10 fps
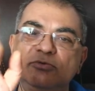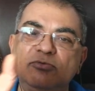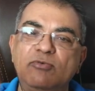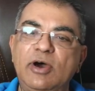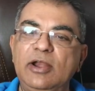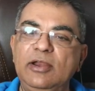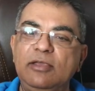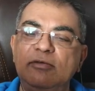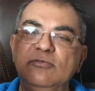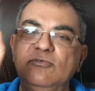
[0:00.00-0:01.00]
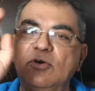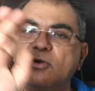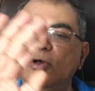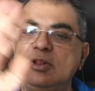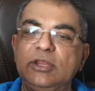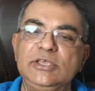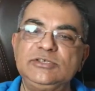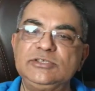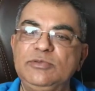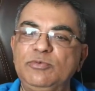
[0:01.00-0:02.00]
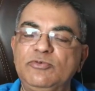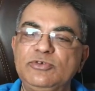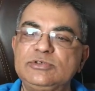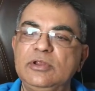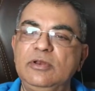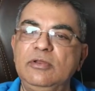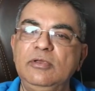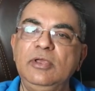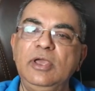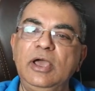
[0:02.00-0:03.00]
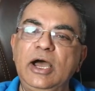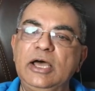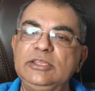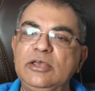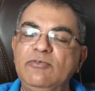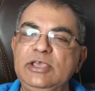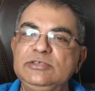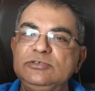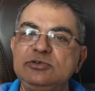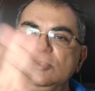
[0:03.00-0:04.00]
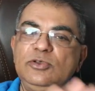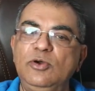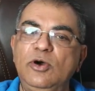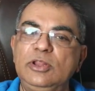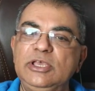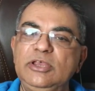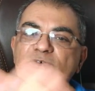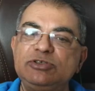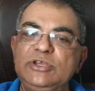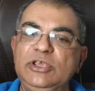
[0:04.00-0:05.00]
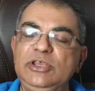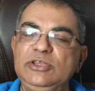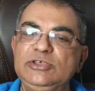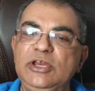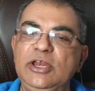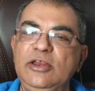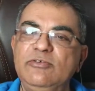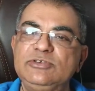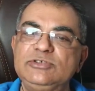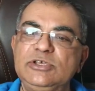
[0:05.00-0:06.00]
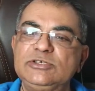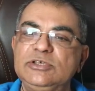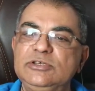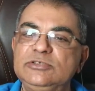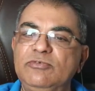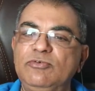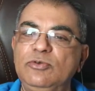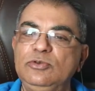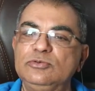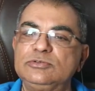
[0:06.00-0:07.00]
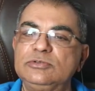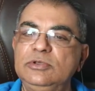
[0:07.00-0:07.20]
Warning for all the HSE professional. Otherwise, all the incident investigation is of no use.